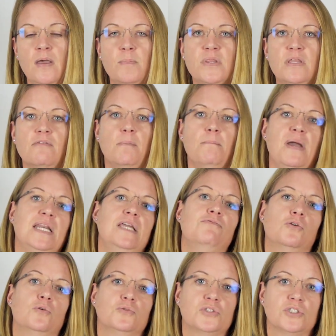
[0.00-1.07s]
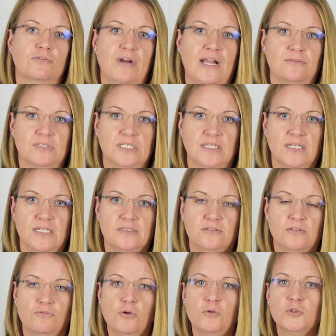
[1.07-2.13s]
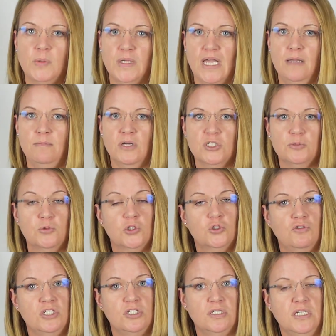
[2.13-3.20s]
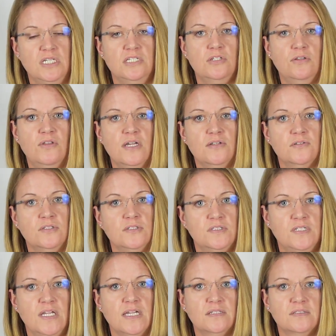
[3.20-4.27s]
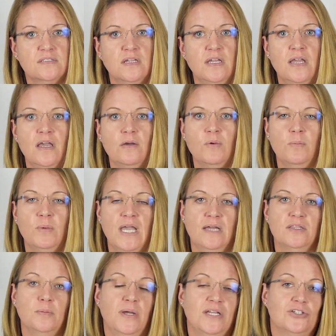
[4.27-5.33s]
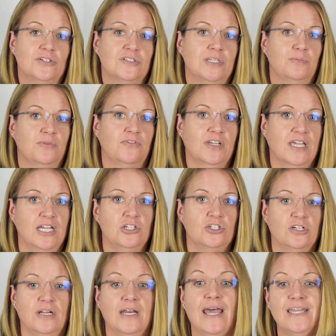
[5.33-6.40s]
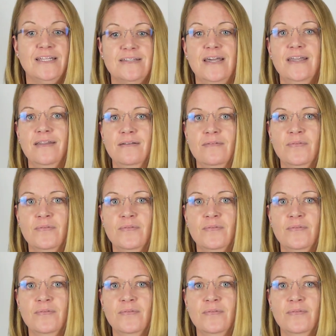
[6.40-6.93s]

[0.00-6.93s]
But there are many rules surrounding this. The rules became much more stringent in 2006 when we had the Pension Simplification and A Day.